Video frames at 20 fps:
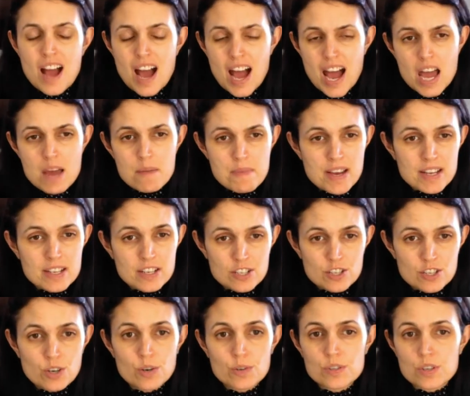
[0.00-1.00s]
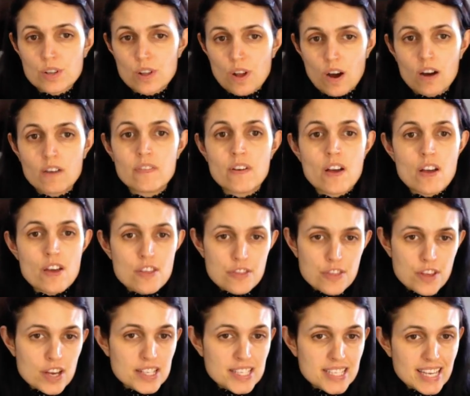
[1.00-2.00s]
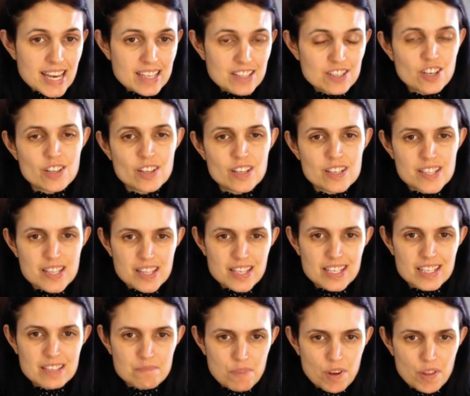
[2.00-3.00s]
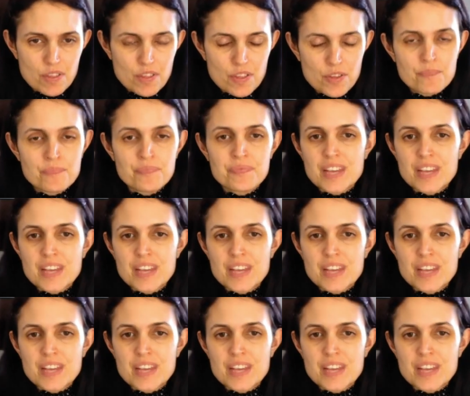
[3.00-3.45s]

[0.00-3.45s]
I made a total of $38 this month.